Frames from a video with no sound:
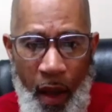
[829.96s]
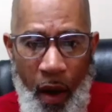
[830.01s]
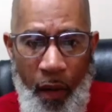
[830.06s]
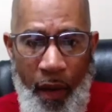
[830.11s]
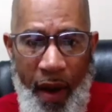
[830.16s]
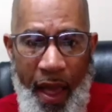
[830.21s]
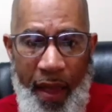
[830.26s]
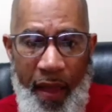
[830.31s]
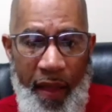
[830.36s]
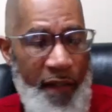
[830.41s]
All
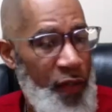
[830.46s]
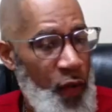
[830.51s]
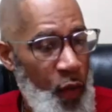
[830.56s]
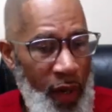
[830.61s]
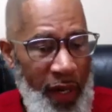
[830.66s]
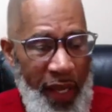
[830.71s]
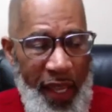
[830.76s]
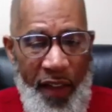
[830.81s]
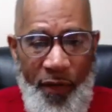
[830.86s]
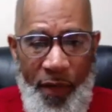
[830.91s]
right? If you
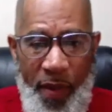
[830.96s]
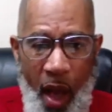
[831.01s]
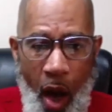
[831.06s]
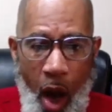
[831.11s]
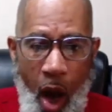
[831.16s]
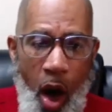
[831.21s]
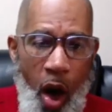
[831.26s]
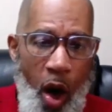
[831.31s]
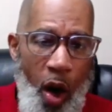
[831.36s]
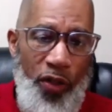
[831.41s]
want to give me
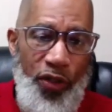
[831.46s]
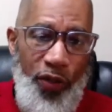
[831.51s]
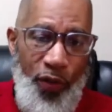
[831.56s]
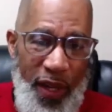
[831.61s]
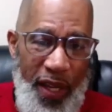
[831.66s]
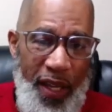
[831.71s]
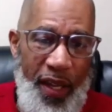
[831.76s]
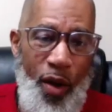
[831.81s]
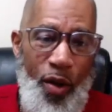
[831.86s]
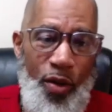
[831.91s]
all
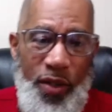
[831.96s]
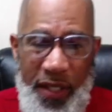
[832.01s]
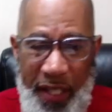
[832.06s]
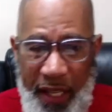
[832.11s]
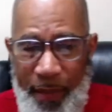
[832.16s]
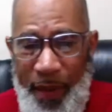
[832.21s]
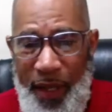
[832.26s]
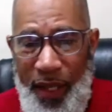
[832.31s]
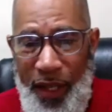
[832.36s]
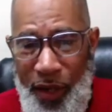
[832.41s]
3 of those
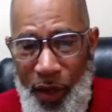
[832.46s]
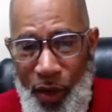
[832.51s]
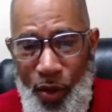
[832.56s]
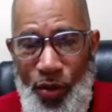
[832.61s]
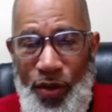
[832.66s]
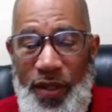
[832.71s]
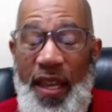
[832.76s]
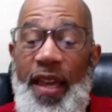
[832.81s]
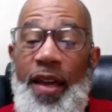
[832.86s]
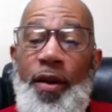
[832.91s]

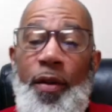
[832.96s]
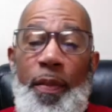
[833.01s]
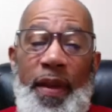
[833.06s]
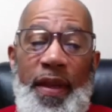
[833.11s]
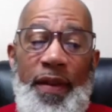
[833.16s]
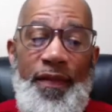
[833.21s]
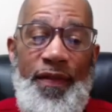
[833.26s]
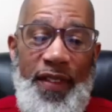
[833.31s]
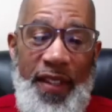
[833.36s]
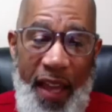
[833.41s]
DBQs, it'll
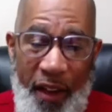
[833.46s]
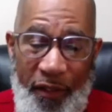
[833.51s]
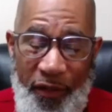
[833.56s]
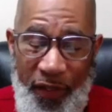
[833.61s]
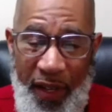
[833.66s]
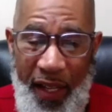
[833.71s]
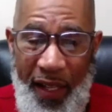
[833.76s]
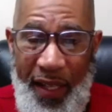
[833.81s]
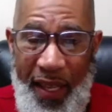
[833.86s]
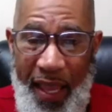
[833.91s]
be
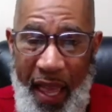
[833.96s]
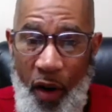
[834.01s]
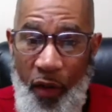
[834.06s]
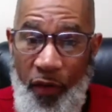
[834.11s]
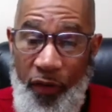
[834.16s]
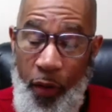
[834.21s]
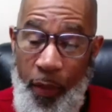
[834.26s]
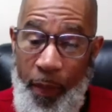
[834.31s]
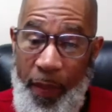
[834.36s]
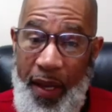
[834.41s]
definitely
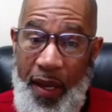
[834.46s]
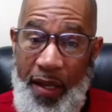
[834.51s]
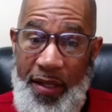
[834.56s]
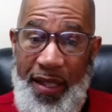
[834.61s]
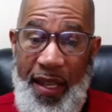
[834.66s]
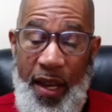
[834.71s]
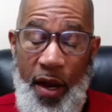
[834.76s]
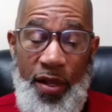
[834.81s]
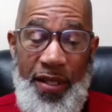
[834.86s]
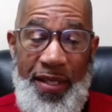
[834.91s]
helpful,
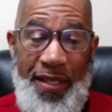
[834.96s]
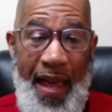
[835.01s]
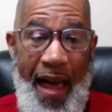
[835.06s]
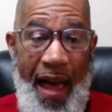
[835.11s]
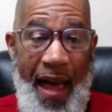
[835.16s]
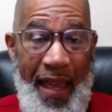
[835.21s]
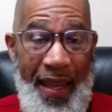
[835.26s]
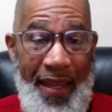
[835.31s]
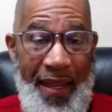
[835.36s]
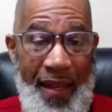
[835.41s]
because they are
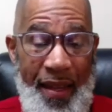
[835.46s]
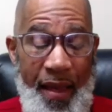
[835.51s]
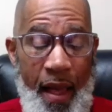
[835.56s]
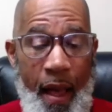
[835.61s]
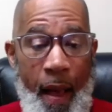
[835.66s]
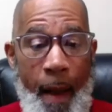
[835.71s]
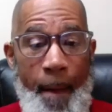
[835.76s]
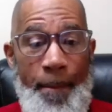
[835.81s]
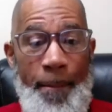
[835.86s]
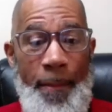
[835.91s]
signed
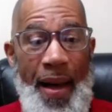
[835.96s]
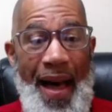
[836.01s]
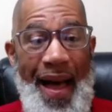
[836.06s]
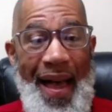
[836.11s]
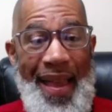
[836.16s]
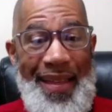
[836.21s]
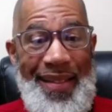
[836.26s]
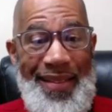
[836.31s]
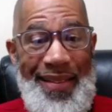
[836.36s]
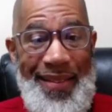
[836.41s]

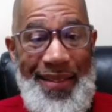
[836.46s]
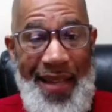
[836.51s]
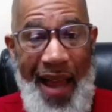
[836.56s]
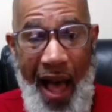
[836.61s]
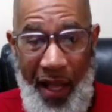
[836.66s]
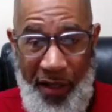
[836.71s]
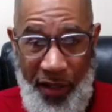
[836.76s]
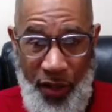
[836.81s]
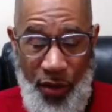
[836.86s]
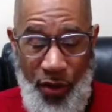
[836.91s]
by
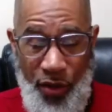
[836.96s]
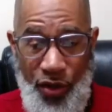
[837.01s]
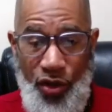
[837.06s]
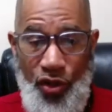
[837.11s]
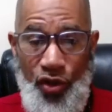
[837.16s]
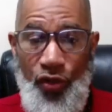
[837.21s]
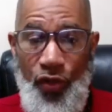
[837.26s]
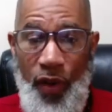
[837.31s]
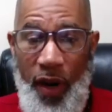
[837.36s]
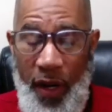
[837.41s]
doctors,
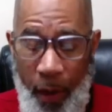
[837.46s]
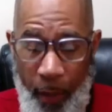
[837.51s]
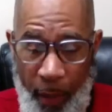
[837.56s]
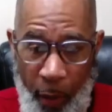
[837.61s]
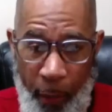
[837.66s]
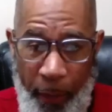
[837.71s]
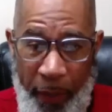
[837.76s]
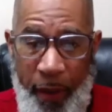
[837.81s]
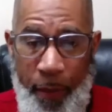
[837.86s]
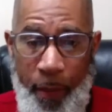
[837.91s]

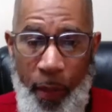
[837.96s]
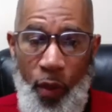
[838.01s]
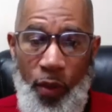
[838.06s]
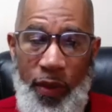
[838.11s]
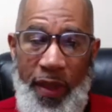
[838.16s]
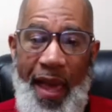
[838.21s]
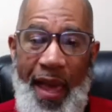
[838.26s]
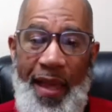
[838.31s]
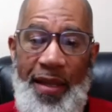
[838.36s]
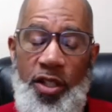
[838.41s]
credible people
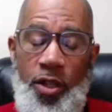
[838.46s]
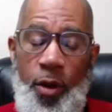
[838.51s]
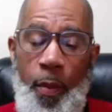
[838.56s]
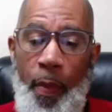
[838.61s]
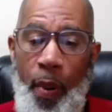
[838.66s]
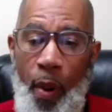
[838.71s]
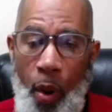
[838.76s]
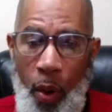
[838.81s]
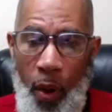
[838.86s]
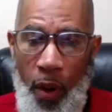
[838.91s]
that
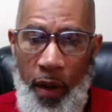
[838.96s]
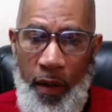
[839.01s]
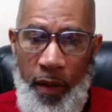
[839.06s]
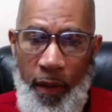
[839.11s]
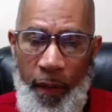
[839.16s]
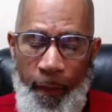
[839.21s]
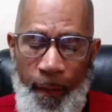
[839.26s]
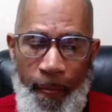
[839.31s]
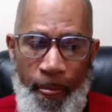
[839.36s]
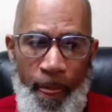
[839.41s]
support
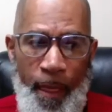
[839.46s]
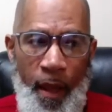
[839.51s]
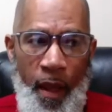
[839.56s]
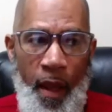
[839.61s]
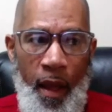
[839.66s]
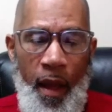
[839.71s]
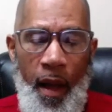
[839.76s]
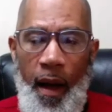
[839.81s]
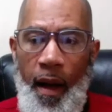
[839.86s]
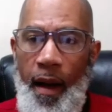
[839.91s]

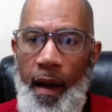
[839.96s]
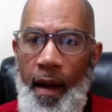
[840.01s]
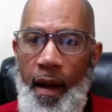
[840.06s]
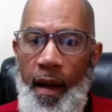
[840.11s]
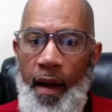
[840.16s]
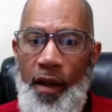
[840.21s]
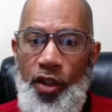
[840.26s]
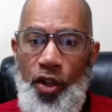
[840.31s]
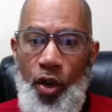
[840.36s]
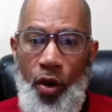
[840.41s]

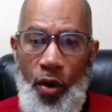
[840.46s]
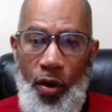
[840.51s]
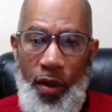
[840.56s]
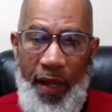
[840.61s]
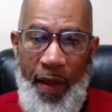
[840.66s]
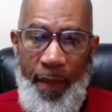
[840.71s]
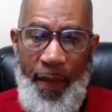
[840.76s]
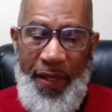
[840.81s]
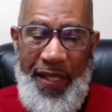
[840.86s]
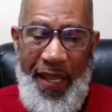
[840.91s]
your
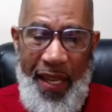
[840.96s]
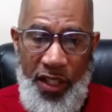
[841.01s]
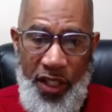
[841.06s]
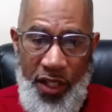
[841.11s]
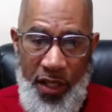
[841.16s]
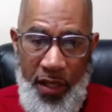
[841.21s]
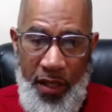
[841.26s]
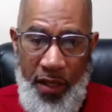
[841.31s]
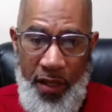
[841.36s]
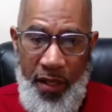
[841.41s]

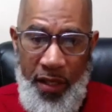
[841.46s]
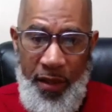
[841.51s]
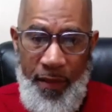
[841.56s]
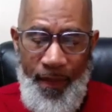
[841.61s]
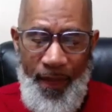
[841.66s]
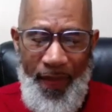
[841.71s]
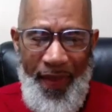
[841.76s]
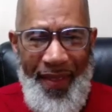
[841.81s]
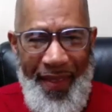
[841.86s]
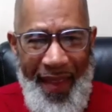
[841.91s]
limitations.
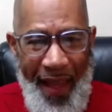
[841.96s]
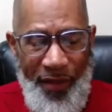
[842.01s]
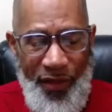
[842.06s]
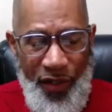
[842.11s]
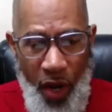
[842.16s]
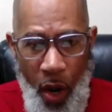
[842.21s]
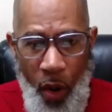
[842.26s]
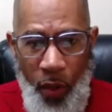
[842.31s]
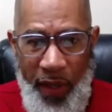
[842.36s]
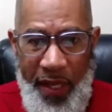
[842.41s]
Now
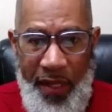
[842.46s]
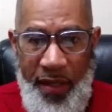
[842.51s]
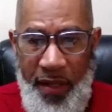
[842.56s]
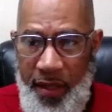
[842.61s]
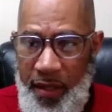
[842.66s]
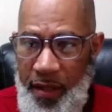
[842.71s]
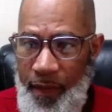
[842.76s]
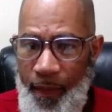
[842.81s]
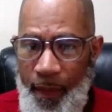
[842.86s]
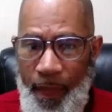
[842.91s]

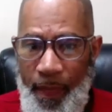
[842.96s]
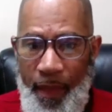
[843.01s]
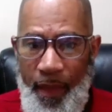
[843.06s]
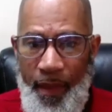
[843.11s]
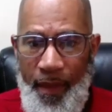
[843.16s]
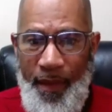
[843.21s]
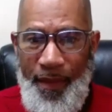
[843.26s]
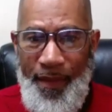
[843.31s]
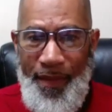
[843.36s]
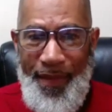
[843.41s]
notice,
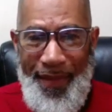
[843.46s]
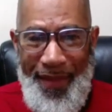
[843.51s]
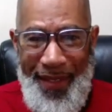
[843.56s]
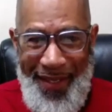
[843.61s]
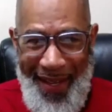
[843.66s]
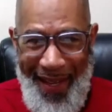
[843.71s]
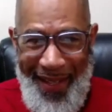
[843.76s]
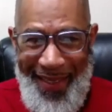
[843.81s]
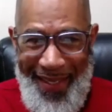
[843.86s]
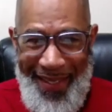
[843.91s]

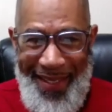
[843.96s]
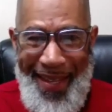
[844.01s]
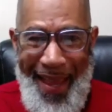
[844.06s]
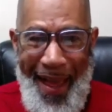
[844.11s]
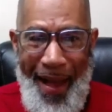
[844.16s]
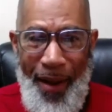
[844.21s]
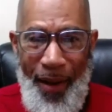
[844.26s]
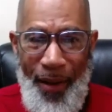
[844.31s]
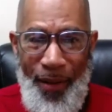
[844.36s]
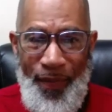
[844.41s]
check this
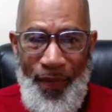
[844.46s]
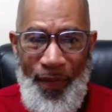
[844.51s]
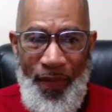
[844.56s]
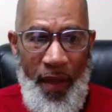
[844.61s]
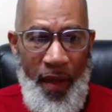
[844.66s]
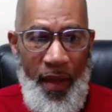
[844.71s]
out.